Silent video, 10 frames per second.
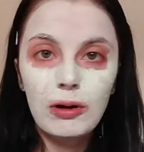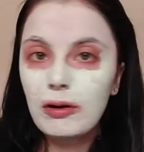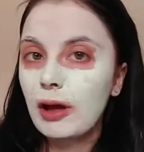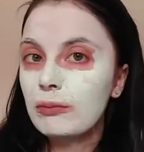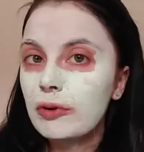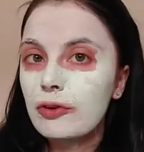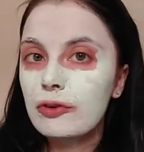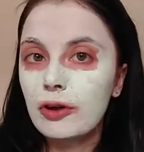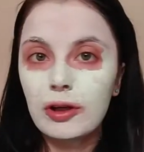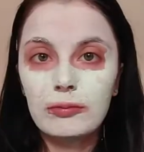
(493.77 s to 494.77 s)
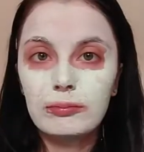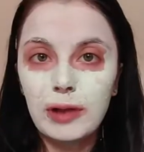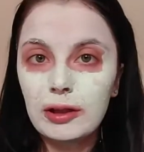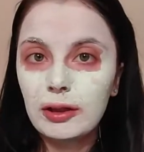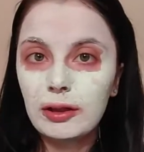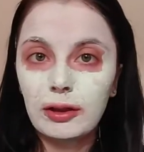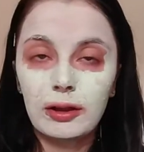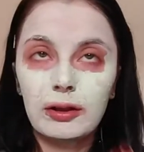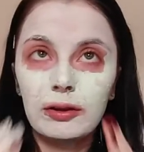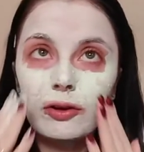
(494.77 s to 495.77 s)
Well campers, I am back
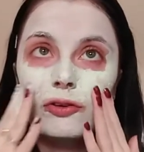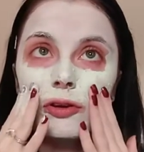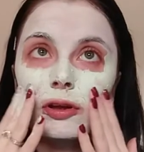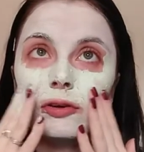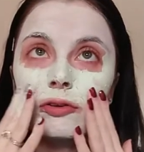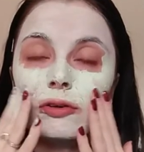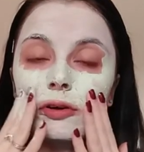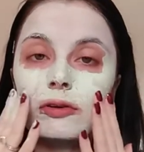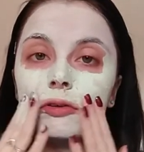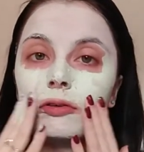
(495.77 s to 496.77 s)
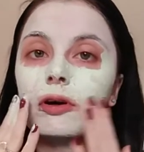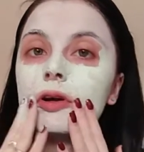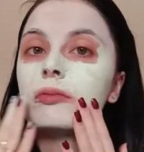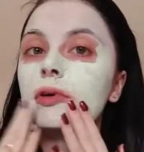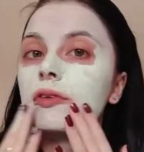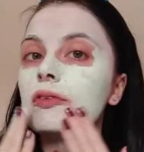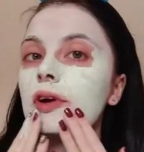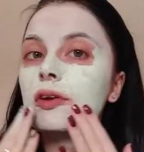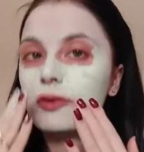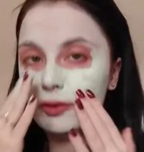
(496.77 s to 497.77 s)
and this thing has like dried on my
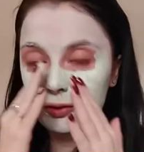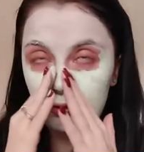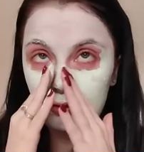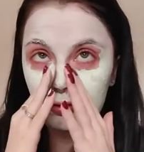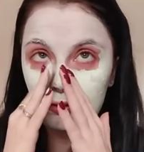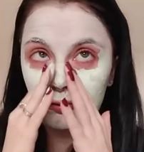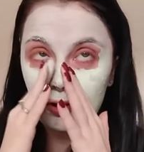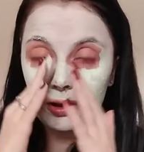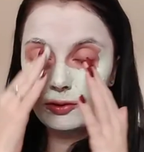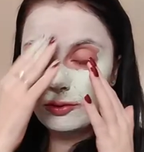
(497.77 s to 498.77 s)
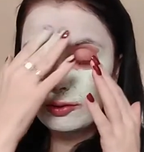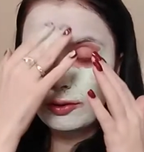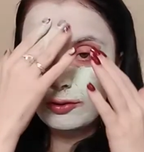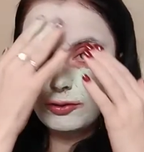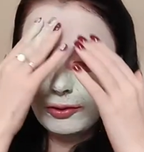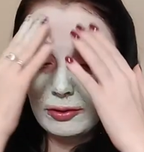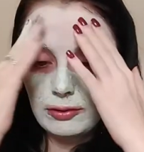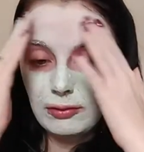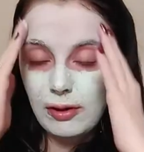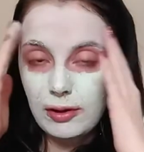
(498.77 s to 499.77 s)
face. I can kind of feel it starting to
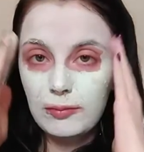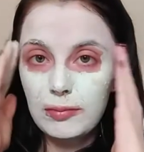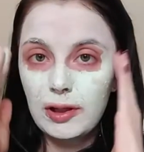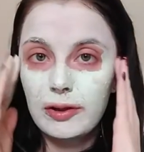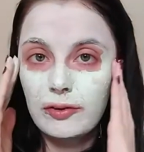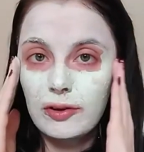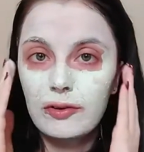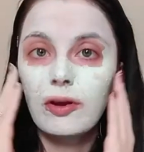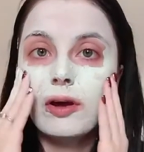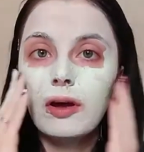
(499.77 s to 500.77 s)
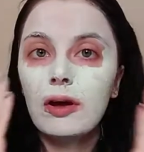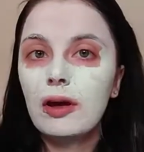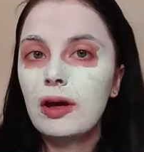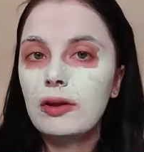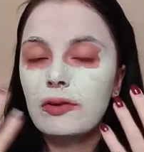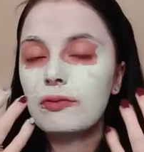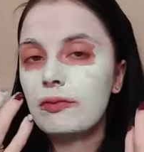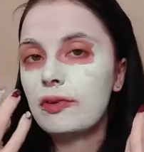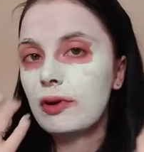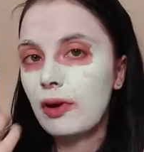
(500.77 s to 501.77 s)
crack in places. It doesn't
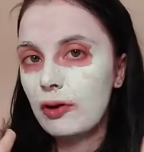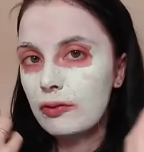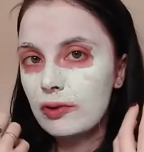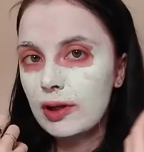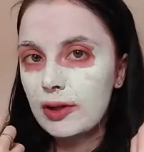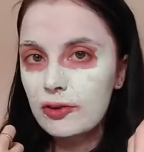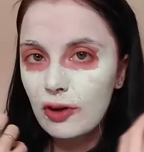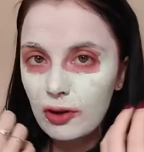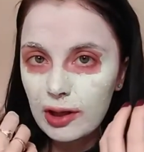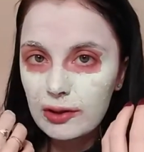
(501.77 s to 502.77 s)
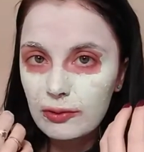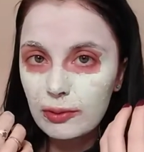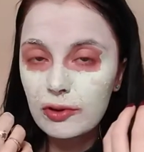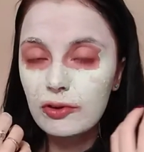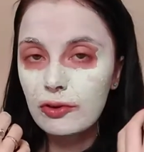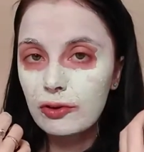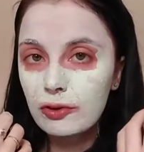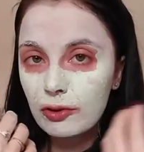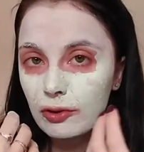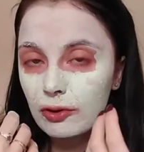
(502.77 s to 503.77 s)
feel overly tight, which is
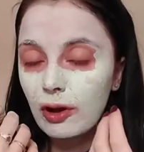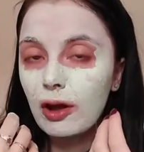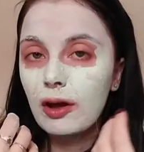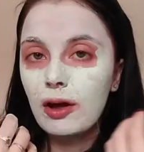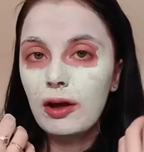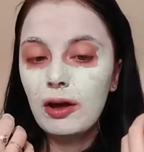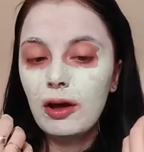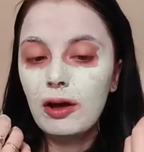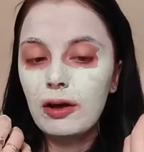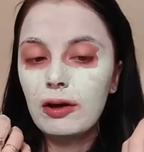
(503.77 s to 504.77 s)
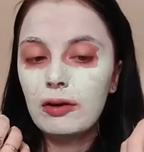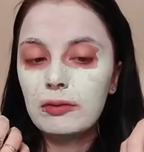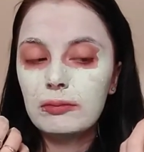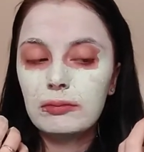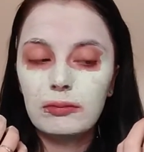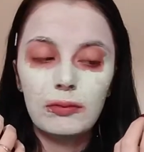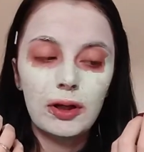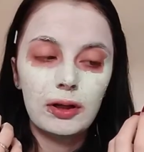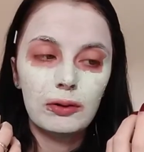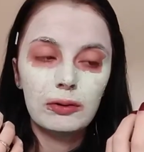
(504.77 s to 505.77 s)
good.
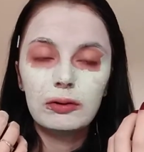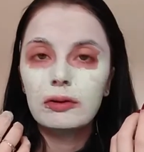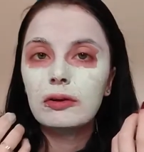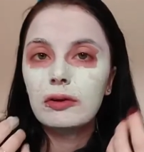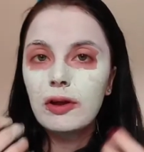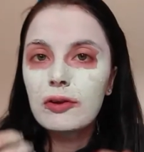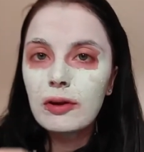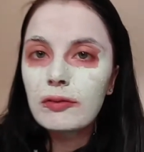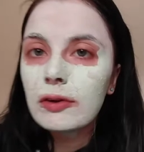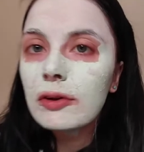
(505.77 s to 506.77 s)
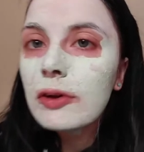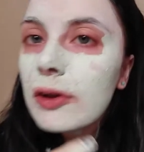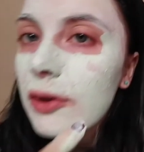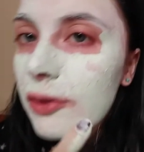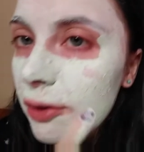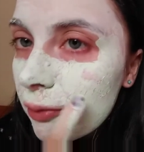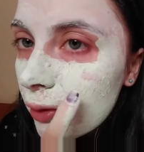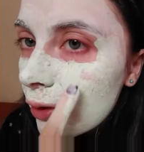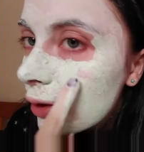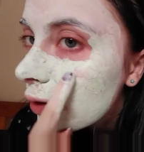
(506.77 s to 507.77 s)
Well, let's have a look. You see
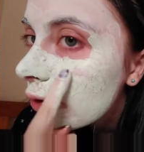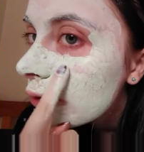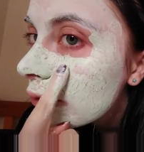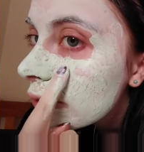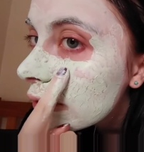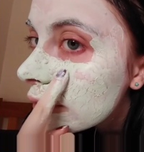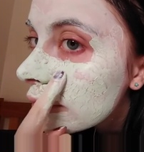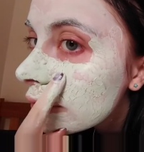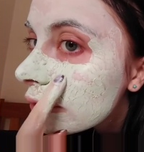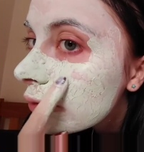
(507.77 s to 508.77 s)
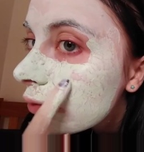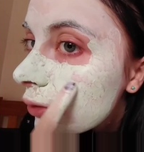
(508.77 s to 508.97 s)
where it curdled kind of?